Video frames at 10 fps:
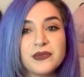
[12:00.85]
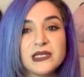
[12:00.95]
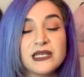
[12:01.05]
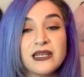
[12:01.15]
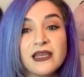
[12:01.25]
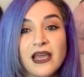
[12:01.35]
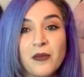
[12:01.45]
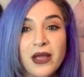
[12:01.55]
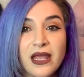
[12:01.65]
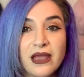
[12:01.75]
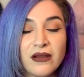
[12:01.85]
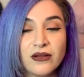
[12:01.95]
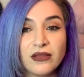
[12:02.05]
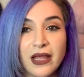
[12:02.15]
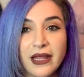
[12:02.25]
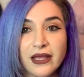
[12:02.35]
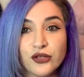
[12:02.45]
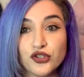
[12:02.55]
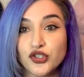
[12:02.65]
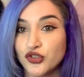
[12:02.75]
Did it get my hair like
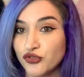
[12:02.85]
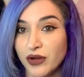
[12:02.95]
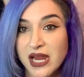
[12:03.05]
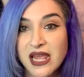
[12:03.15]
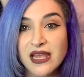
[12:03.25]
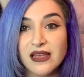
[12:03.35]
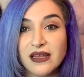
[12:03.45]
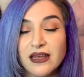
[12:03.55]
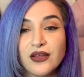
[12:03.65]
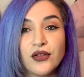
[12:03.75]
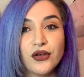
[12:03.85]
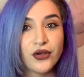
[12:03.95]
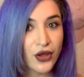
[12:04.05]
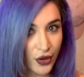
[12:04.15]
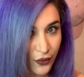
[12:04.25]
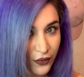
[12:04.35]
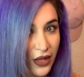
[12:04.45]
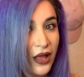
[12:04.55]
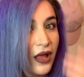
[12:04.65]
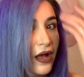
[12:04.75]
straight? No.
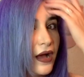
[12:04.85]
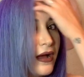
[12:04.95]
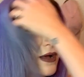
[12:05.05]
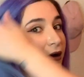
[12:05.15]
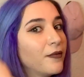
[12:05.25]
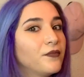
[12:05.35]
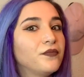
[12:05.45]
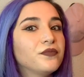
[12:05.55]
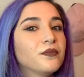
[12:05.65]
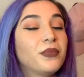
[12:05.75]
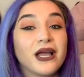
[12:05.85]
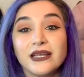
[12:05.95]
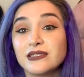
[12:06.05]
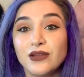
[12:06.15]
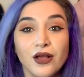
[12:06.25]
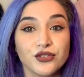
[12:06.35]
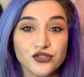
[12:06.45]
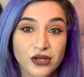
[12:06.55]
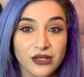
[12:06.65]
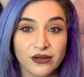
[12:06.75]
But it's not a
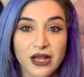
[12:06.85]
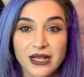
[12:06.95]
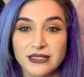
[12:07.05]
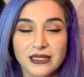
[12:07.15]
straightener, guys.